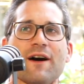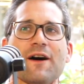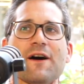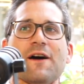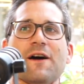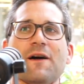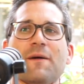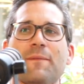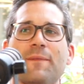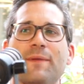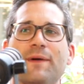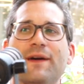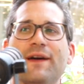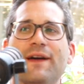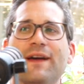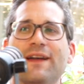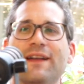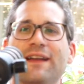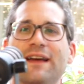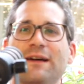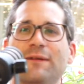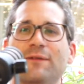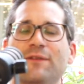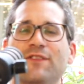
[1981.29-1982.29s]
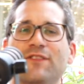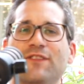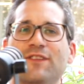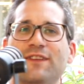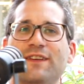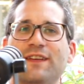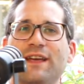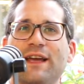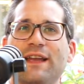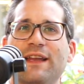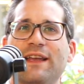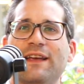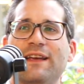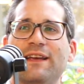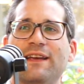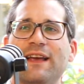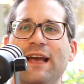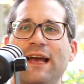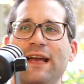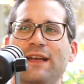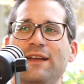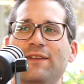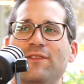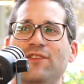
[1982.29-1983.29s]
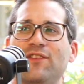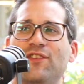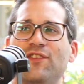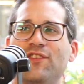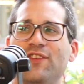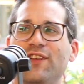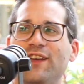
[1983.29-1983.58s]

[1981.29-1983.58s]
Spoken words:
and I was getting kind of